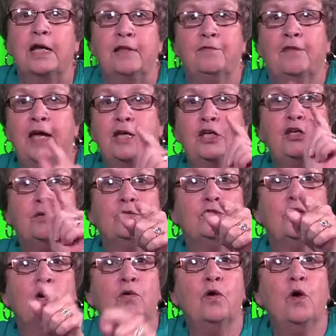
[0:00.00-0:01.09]
Thank you.
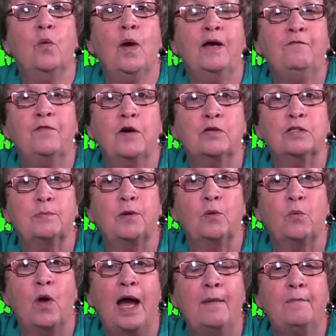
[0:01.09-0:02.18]
Don't go away, folks. I'll be
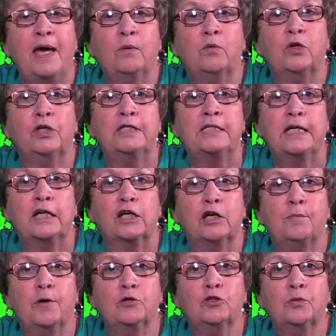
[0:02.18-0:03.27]
right back. We're going to take a
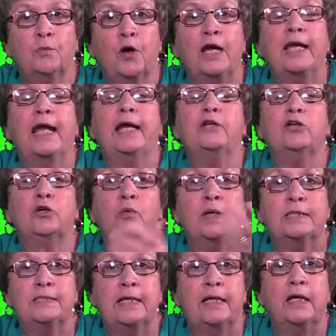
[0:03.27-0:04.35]
commercial break, and you know what I
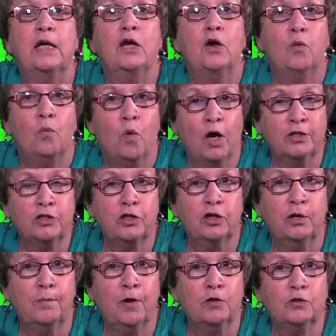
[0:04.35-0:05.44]
say. Watch our
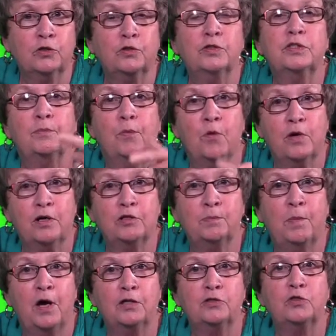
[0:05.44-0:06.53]
commercials, support our
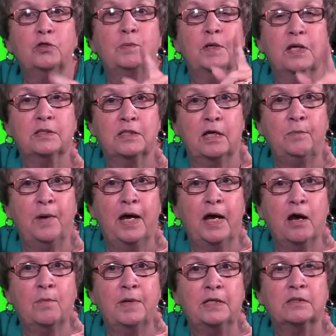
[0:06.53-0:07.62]
sponsors because they pay
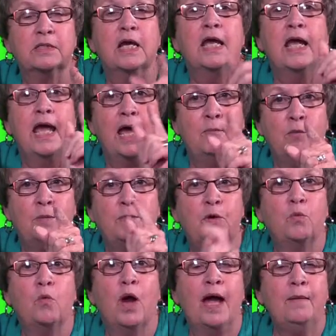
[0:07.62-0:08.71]
our bills. And we'll be
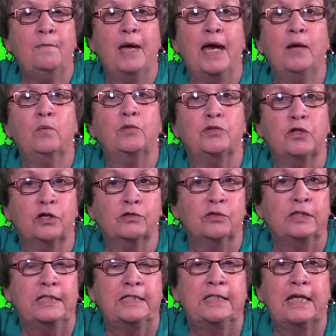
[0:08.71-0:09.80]
right back with Dr.
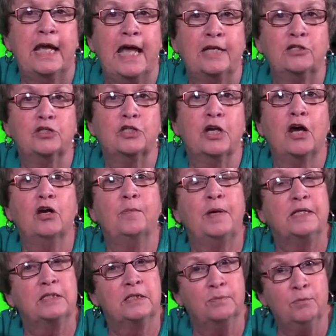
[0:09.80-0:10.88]
Linda Cash to talk
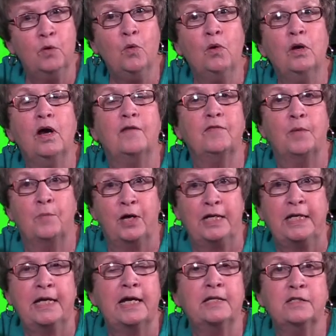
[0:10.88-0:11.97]
about some more of our
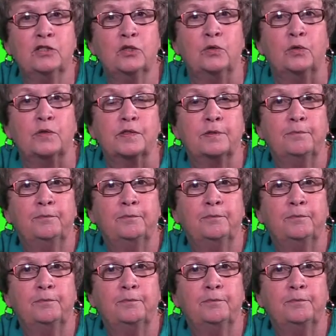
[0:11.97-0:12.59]
Bradley County schools.